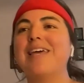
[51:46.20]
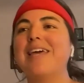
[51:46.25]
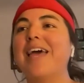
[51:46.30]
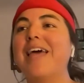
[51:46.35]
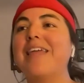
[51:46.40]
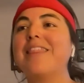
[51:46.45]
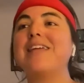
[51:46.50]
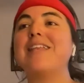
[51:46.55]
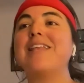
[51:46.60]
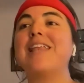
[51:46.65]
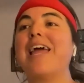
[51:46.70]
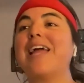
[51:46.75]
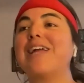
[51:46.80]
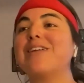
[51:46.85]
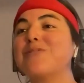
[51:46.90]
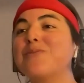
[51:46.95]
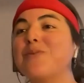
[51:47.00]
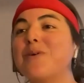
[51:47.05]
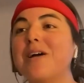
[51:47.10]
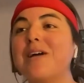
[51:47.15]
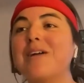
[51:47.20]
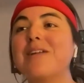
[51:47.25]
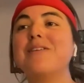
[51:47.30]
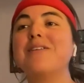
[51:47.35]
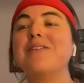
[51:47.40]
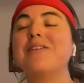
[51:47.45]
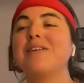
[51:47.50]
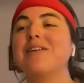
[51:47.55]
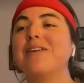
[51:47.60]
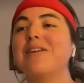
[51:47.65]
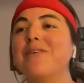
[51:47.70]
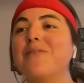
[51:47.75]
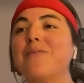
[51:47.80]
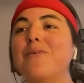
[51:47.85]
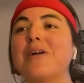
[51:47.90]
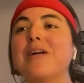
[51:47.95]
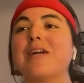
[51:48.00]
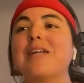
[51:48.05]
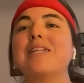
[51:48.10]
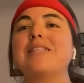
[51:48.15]
And the next one,
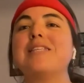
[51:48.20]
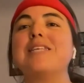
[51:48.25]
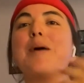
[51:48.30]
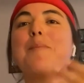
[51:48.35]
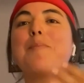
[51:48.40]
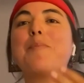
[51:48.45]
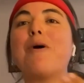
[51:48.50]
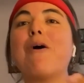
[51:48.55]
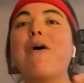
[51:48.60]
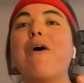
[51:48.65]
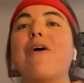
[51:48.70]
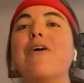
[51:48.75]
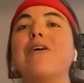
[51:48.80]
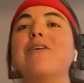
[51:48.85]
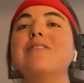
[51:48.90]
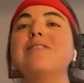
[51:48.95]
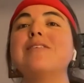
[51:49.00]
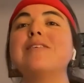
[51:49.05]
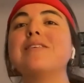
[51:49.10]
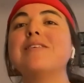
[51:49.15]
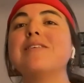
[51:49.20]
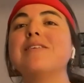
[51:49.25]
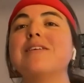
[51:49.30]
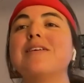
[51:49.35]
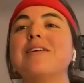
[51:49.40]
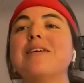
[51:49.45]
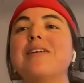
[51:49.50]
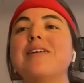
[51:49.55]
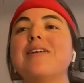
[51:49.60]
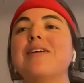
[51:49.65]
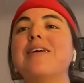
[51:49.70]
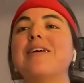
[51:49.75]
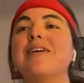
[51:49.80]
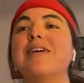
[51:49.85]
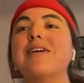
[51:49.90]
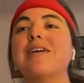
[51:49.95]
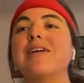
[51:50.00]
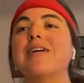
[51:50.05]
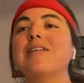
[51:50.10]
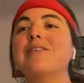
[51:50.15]
we're gonna tap our hearts.
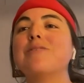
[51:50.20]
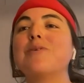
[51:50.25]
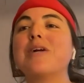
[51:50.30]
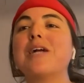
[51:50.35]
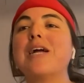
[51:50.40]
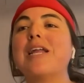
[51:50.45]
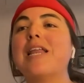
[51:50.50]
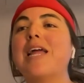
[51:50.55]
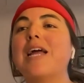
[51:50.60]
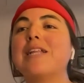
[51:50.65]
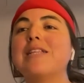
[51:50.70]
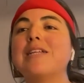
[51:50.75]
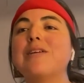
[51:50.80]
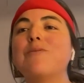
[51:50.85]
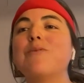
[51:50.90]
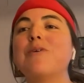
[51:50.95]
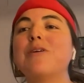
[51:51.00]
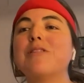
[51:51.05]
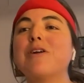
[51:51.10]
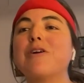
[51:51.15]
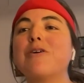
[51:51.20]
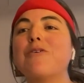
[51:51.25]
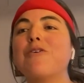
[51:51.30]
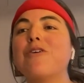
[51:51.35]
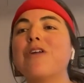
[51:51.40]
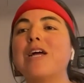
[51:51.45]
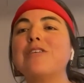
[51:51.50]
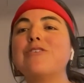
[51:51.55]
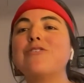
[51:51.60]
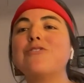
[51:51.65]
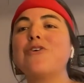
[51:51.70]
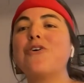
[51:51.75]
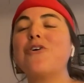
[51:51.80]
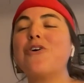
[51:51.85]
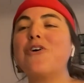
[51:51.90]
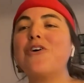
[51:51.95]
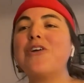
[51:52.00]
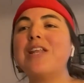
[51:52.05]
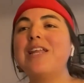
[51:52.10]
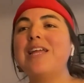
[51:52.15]
We're connecting with our
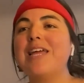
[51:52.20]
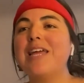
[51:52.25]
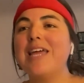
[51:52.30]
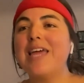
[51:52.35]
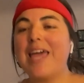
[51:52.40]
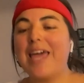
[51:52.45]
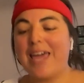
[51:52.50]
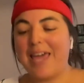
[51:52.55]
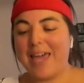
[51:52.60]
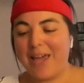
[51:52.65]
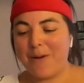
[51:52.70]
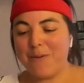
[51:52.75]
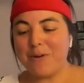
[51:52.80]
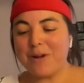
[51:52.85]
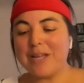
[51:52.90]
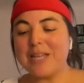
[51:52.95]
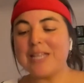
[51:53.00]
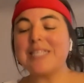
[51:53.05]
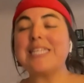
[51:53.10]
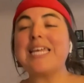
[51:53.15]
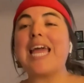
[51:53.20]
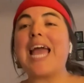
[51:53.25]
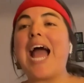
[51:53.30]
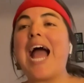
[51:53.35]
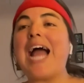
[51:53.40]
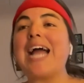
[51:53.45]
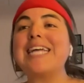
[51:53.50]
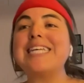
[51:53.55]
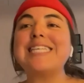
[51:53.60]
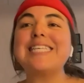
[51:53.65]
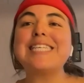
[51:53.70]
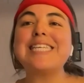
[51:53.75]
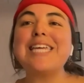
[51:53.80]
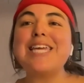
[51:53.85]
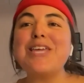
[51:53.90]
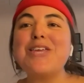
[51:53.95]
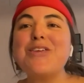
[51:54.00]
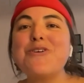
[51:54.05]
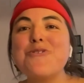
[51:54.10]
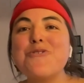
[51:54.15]
corazón. We're gonna say, I see
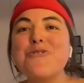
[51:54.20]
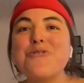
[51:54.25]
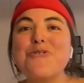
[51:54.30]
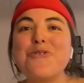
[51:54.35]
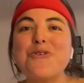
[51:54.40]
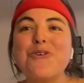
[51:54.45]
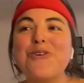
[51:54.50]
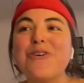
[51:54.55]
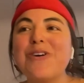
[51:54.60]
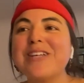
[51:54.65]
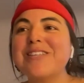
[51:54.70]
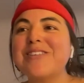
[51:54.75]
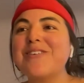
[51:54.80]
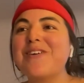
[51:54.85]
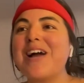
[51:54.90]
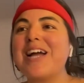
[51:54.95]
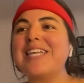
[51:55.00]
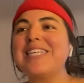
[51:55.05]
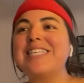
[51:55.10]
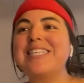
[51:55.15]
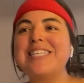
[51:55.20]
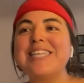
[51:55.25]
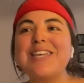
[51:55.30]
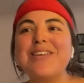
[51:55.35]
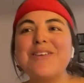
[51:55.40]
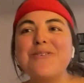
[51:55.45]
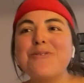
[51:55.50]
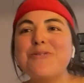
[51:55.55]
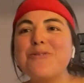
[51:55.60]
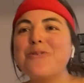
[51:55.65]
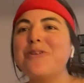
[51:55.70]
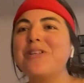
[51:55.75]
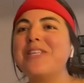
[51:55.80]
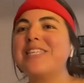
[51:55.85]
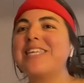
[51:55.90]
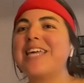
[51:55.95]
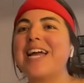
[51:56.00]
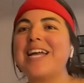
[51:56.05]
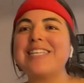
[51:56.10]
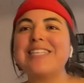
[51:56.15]
you. So I see you,
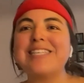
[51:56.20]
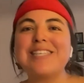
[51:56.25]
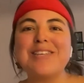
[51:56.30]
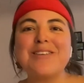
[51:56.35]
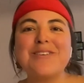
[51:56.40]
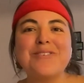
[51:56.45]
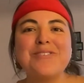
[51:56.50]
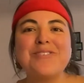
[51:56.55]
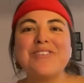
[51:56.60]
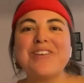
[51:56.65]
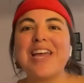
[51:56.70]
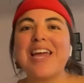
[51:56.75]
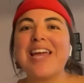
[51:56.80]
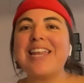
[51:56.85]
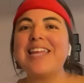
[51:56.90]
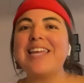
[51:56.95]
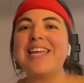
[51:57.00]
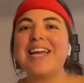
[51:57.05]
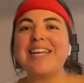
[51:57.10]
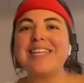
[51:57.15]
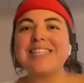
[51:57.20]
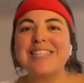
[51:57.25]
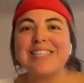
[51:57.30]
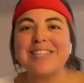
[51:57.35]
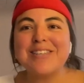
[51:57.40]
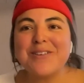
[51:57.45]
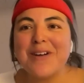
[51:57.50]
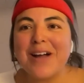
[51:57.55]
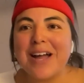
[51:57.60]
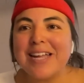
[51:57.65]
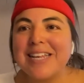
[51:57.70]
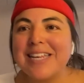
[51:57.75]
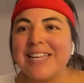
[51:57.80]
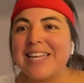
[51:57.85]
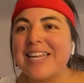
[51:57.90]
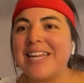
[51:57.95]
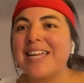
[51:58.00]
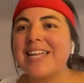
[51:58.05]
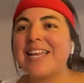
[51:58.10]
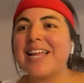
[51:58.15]
Dulce. I see you, Jenny. I see you,
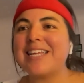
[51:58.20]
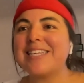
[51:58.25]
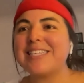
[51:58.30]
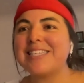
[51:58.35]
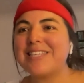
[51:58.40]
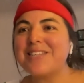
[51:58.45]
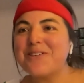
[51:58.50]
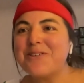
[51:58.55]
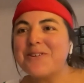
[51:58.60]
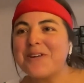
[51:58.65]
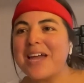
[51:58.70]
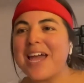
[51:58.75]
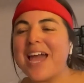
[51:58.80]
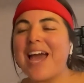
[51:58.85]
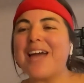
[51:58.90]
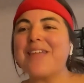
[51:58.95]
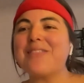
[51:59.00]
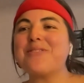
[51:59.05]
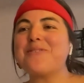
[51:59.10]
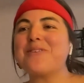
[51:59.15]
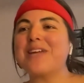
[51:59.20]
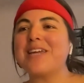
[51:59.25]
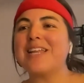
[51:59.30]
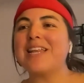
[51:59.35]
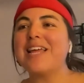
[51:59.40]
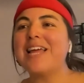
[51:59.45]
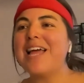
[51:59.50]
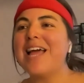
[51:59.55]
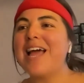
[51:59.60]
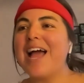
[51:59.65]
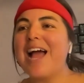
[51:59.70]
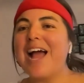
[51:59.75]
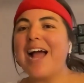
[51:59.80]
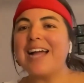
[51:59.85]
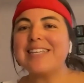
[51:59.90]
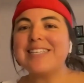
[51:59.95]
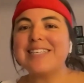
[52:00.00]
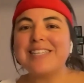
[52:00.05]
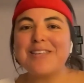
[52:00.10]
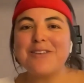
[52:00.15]
Eileen. I see you, Catherine.
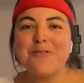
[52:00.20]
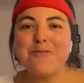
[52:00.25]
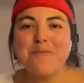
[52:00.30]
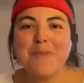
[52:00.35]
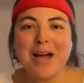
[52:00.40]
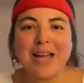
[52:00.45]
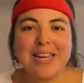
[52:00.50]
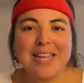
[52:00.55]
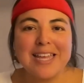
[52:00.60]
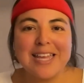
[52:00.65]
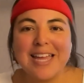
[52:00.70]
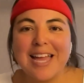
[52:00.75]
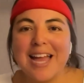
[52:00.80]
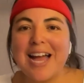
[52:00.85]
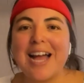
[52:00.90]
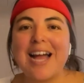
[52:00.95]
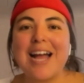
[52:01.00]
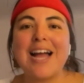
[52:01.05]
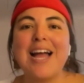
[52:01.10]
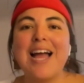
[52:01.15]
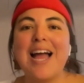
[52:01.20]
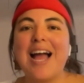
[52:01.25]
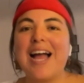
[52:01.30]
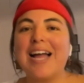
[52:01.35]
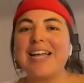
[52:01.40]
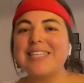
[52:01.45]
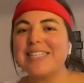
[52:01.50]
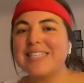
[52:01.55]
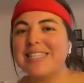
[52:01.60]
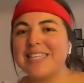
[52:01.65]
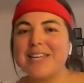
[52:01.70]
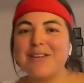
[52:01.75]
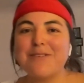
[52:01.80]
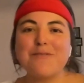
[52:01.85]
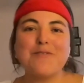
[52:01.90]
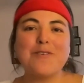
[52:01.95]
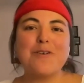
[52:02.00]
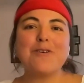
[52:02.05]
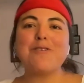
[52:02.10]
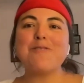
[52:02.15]
I see you, Maria. I see and
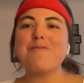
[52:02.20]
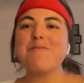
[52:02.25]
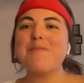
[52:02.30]
feel you,